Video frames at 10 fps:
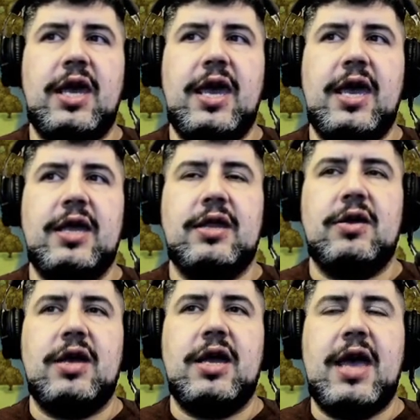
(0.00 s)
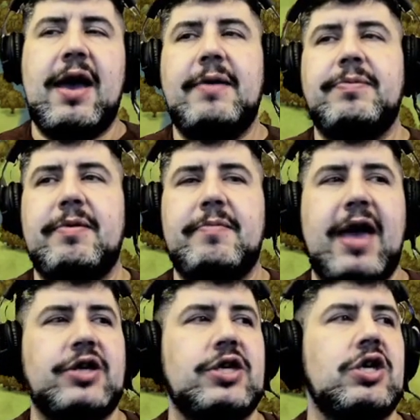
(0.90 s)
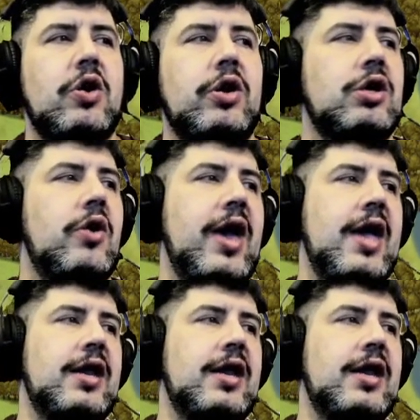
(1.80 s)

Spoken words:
and I'm actually gonna go ahead